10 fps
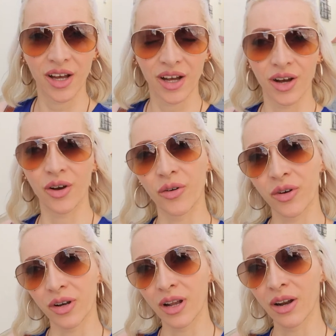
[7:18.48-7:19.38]

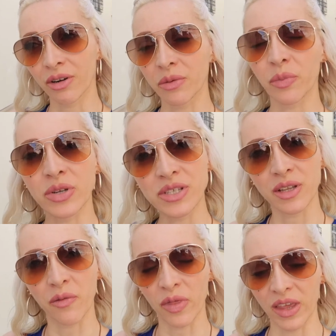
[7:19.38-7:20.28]
on rather
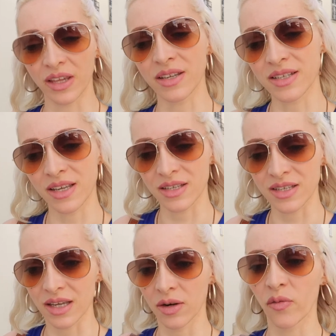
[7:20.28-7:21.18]
positive things
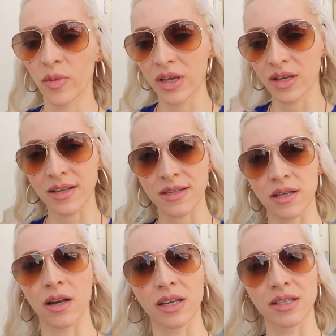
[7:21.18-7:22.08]
instead of being
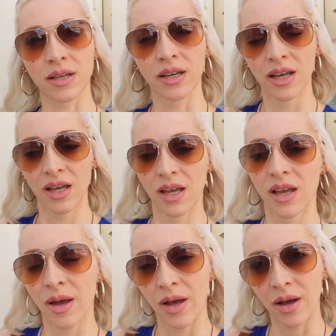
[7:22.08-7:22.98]
sucked
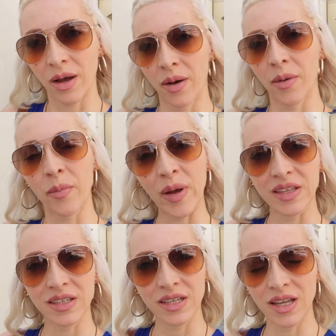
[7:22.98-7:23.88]
by
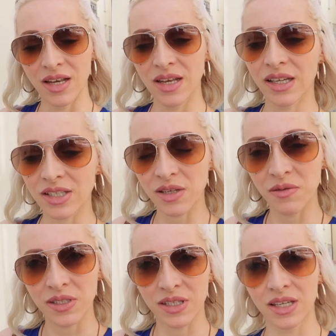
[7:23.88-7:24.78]
the
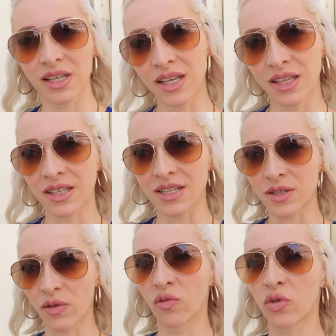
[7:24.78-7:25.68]
negativity in
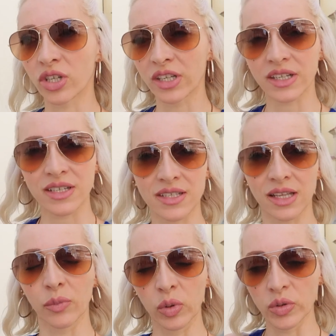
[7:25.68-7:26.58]
this vortex
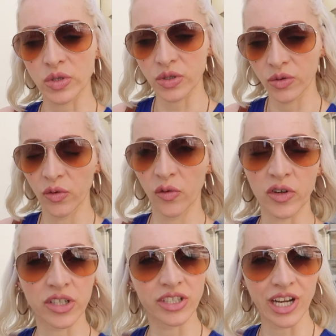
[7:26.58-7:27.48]
that pulls you
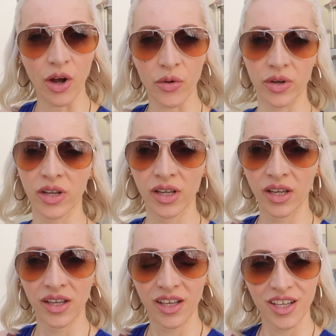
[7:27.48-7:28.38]
further down.
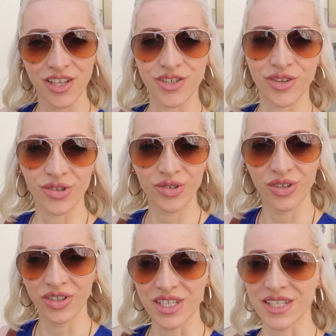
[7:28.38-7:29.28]
So
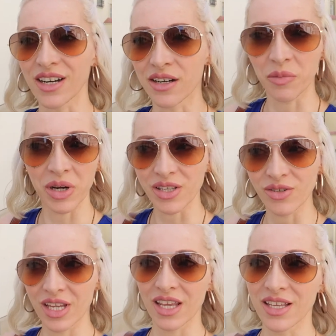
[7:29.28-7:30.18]
these are my
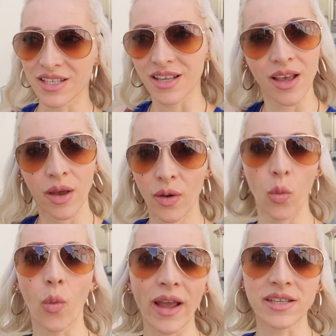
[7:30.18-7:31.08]
today's
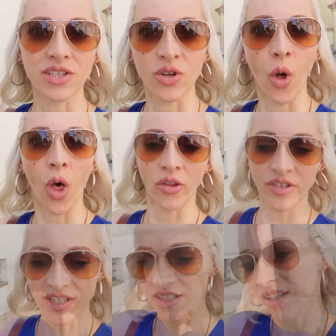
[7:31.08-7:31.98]
wise thoughts.